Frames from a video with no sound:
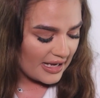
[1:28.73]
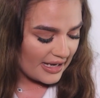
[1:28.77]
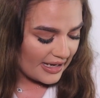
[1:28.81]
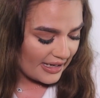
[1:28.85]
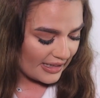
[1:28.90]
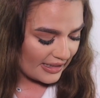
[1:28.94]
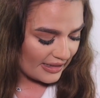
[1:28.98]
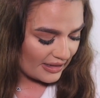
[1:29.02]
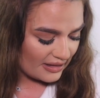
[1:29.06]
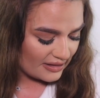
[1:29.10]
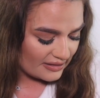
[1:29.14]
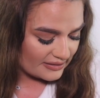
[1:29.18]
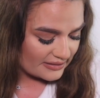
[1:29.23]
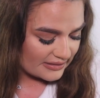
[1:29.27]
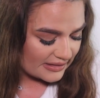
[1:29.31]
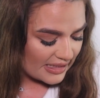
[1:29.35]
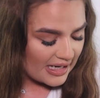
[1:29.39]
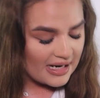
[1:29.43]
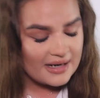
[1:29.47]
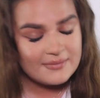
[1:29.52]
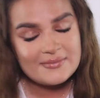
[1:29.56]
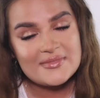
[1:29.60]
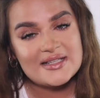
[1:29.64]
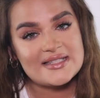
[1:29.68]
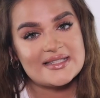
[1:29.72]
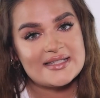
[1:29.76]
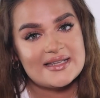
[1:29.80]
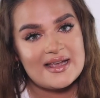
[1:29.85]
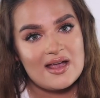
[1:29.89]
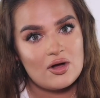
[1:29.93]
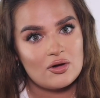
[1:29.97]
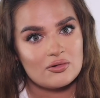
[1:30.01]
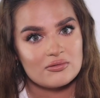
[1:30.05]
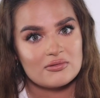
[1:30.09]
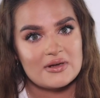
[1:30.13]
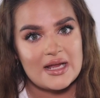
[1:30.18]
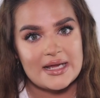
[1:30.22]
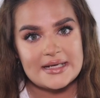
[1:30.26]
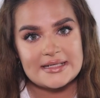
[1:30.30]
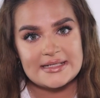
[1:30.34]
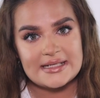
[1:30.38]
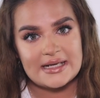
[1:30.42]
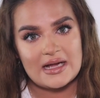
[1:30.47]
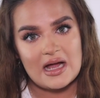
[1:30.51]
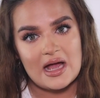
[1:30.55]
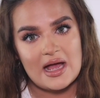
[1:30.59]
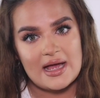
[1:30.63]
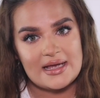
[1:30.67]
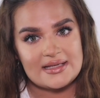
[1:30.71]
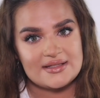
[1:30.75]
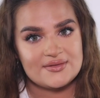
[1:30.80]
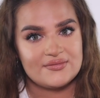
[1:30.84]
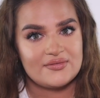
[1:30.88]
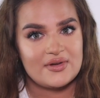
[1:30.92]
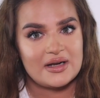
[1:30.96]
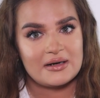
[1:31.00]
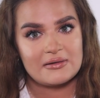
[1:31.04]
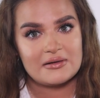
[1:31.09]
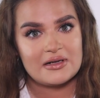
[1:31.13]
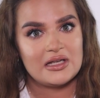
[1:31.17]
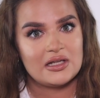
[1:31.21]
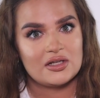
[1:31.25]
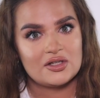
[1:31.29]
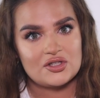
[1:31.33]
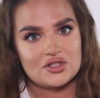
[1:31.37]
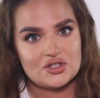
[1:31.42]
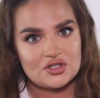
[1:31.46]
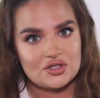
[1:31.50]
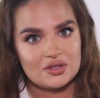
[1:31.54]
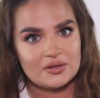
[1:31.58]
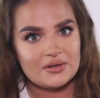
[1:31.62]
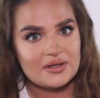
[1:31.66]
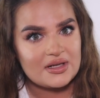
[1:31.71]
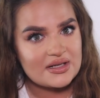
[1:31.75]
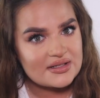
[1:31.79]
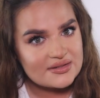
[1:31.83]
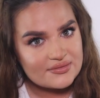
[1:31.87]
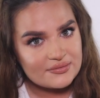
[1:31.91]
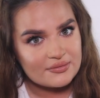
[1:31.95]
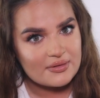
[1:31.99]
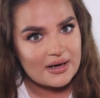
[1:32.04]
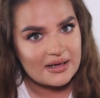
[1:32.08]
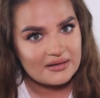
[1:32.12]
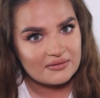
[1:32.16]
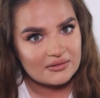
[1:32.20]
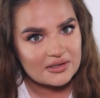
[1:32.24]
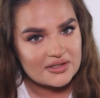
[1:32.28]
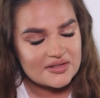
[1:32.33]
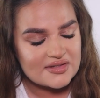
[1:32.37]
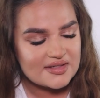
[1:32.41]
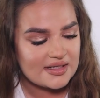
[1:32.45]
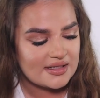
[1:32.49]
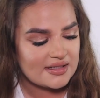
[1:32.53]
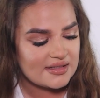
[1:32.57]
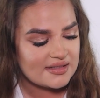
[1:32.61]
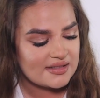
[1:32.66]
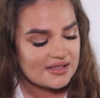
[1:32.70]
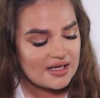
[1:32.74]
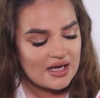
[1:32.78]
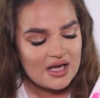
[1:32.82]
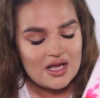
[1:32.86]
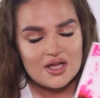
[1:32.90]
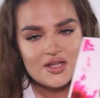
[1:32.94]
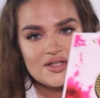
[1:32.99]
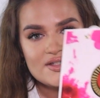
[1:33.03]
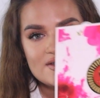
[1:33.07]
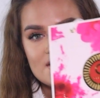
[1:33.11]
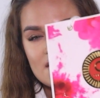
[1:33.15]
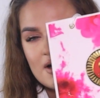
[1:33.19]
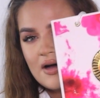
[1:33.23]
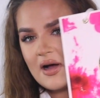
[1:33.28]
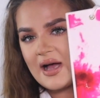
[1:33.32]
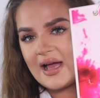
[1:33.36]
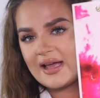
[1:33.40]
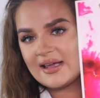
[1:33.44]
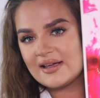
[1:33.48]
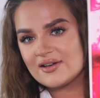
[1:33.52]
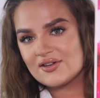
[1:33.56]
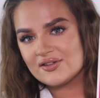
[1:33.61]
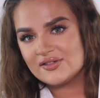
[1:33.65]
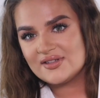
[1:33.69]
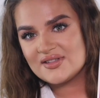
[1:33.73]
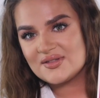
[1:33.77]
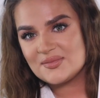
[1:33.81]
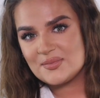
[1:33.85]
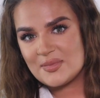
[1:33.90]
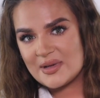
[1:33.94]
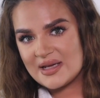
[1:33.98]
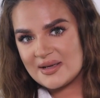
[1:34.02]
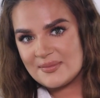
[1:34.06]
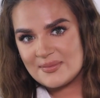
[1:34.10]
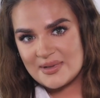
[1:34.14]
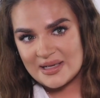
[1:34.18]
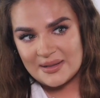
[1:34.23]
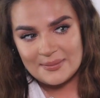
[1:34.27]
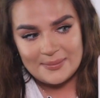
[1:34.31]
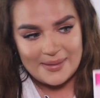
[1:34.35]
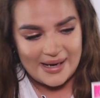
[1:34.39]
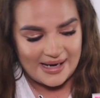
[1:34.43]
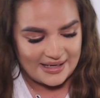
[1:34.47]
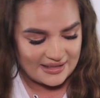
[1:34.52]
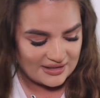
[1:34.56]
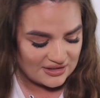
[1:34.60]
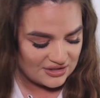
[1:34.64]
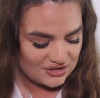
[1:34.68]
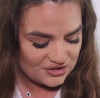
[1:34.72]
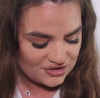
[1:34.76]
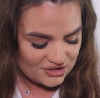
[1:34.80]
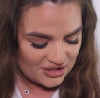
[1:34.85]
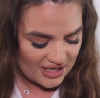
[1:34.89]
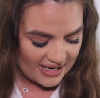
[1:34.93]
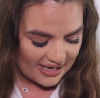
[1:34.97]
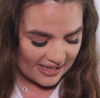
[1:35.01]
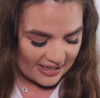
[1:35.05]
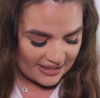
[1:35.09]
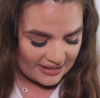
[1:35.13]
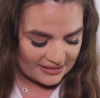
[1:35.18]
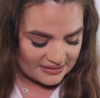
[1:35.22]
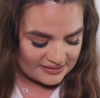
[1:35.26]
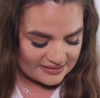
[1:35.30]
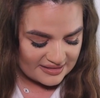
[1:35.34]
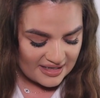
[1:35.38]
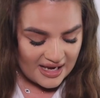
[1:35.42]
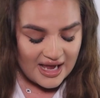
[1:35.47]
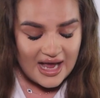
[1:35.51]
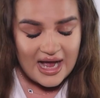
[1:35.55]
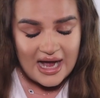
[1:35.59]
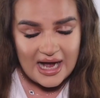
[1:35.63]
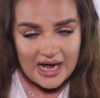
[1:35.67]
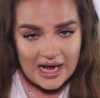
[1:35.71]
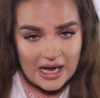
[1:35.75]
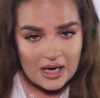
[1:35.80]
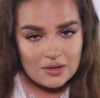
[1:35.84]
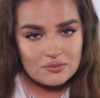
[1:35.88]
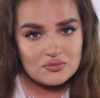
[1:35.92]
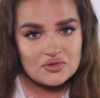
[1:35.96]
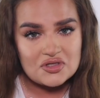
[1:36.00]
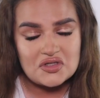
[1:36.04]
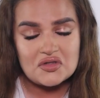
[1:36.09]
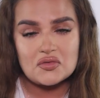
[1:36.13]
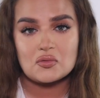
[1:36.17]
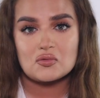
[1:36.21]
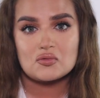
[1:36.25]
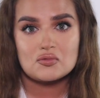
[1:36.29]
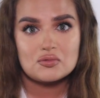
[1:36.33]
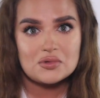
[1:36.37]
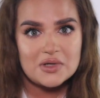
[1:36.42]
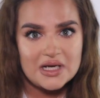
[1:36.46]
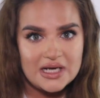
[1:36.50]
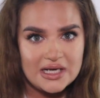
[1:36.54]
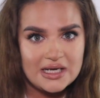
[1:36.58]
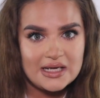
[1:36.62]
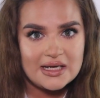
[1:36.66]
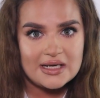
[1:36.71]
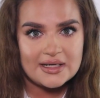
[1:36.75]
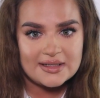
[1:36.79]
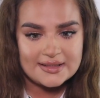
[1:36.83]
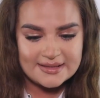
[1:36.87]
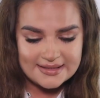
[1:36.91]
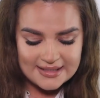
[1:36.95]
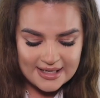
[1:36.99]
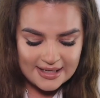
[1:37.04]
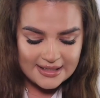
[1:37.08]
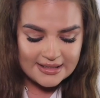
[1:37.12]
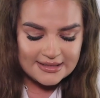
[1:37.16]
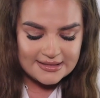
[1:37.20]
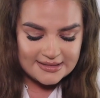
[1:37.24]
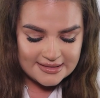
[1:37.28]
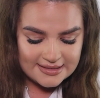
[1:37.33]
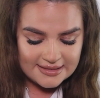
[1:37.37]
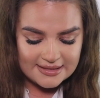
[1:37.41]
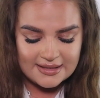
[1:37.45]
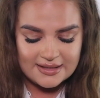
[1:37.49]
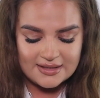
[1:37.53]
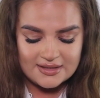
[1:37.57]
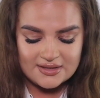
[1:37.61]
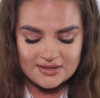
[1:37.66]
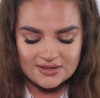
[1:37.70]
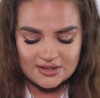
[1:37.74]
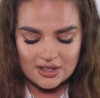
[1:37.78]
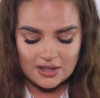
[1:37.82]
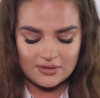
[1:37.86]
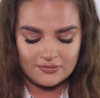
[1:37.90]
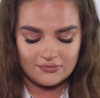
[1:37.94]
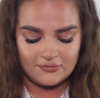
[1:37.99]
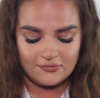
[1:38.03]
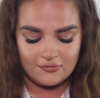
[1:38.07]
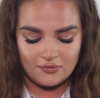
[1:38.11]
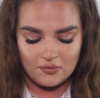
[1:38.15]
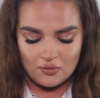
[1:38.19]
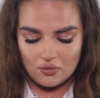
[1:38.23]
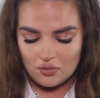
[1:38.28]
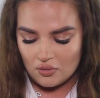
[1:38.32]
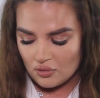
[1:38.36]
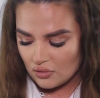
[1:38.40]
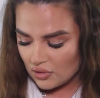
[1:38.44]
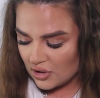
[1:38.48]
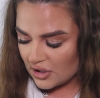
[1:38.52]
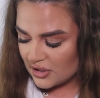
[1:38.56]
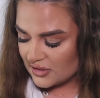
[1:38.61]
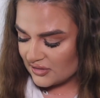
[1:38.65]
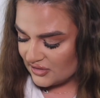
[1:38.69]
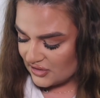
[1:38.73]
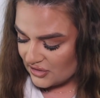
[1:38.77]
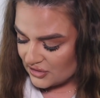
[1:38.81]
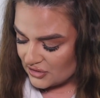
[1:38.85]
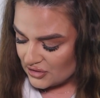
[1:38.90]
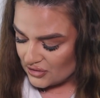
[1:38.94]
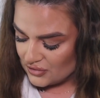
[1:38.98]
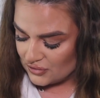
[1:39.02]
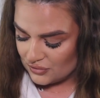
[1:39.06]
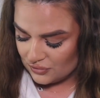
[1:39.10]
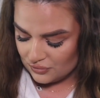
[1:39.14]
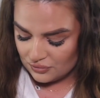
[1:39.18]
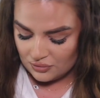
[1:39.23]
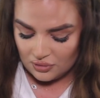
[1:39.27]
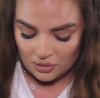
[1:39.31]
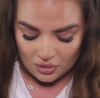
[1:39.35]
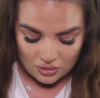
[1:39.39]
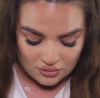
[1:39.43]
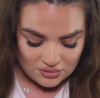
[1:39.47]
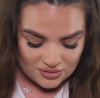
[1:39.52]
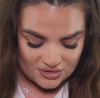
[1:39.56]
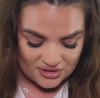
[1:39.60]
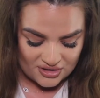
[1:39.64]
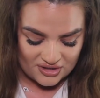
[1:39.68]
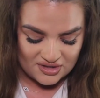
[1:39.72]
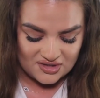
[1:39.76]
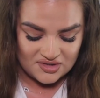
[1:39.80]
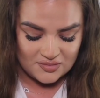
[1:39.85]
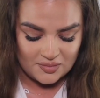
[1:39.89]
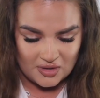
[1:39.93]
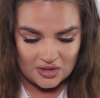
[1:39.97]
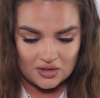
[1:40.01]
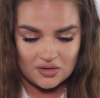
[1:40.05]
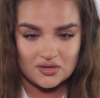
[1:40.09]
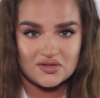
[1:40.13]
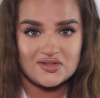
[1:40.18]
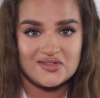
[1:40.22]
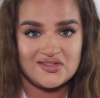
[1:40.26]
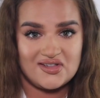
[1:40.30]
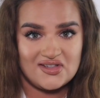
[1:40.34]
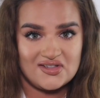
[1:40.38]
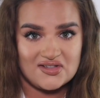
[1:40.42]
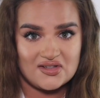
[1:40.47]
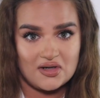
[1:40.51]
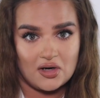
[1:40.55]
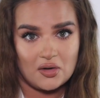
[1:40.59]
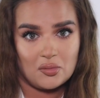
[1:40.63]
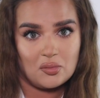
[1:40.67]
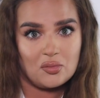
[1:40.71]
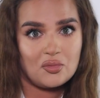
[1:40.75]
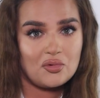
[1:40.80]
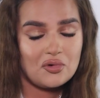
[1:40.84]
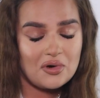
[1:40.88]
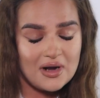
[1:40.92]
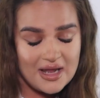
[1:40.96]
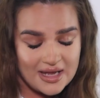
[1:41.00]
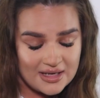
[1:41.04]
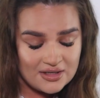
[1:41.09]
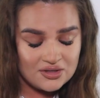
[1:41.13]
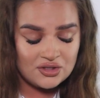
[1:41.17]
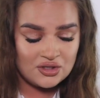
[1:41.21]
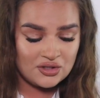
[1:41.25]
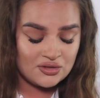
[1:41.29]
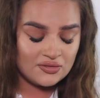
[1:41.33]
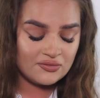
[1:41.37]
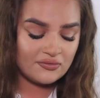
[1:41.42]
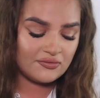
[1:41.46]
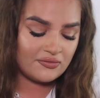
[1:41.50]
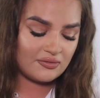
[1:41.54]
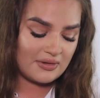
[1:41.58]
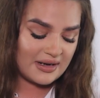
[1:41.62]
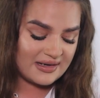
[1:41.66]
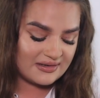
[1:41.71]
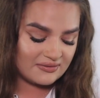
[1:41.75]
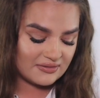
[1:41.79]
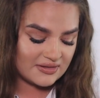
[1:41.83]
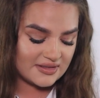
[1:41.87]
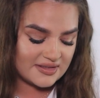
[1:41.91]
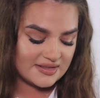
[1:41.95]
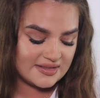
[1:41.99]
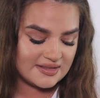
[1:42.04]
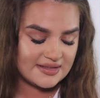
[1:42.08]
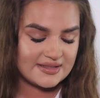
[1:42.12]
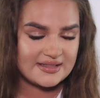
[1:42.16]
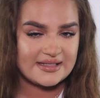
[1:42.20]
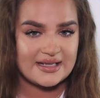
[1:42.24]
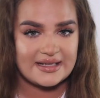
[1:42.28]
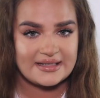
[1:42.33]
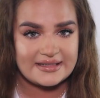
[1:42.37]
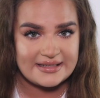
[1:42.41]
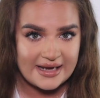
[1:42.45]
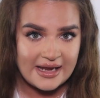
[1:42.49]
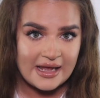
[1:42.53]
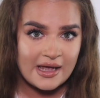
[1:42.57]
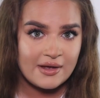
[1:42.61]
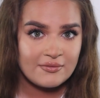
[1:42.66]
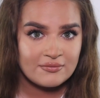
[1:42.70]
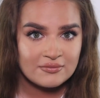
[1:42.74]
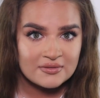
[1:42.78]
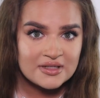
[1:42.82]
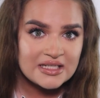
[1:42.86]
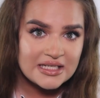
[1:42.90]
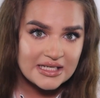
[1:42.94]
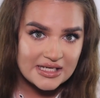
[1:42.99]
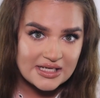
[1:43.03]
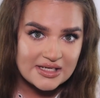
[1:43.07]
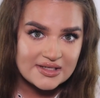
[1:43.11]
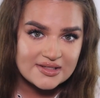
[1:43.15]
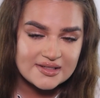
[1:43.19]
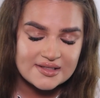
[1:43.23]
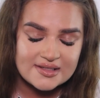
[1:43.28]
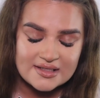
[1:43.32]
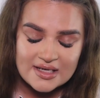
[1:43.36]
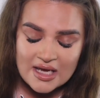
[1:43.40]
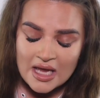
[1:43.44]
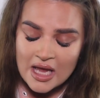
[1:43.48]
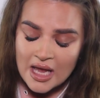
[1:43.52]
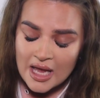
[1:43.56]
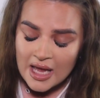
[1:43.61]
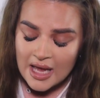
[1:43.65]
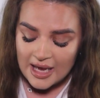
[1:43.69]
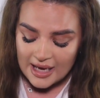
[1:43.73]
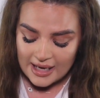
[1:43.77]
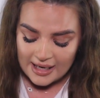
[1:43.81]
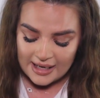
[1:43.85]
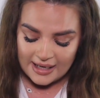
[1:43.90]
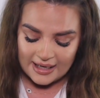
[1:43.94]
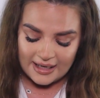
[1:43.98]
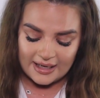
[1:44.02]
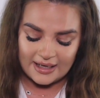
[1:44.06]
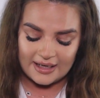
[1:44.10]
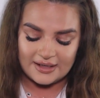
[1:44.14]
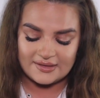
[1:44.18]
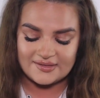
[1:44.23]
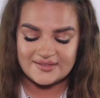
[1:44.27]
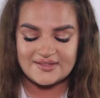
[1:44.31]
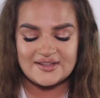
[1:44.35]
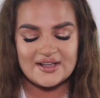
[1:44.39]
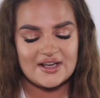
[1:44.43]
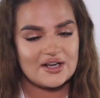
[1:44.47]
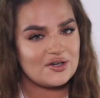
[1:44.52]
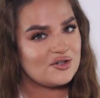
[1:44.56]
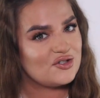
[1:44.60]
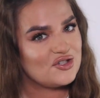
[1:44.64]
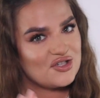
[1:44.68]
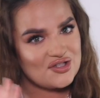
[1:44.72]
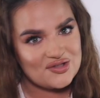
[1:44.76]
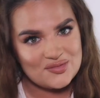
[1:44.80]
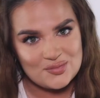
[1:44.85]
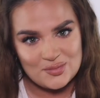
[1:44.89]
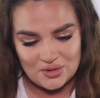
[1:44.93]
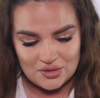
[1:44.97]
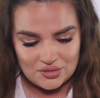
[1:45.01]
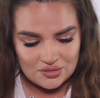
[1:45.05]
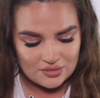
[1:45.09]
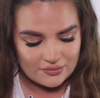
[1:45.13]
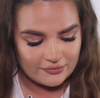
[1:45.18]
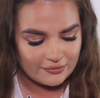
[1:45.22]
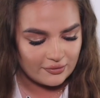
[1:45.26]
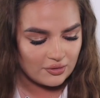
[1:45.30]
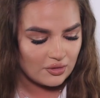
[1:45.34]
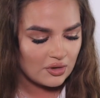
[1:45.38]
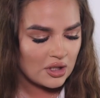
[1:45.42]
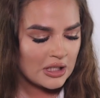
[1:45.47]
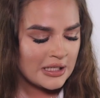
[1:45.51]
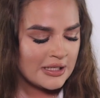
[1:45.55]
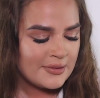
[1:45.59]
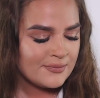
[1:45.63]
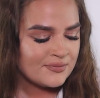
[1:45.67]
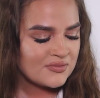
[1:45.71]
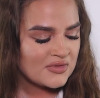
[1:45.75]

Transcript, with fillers: And I must say Orientica has very luxurious fragrances. So I got this big, big package, and I was really excited for these two launches because these are brand new fragrances that they have released, and they're just beautiful.